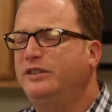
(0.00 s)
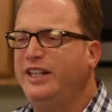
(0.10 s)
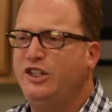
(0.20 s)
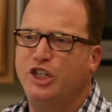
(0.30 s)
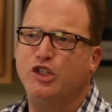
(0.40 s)
a
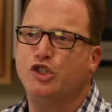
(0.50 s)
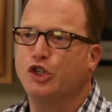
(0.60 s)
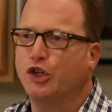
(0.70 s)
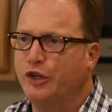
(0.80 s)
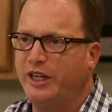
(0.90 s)
teaching
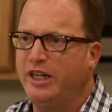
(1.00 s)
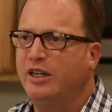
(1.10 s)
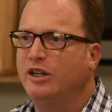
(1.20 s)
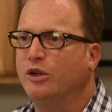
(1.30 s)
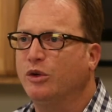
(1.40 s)

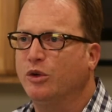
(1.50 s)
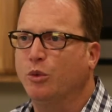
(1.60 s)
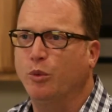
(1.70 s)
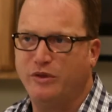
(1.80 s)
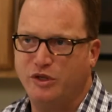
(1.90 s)
journey
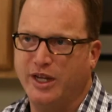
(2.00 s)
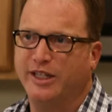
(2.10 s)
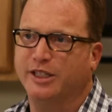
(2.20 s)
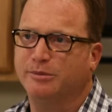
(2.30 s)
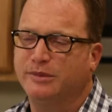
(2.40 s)
with
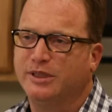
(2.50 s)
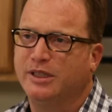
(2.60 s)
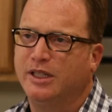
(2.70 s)
Jacob.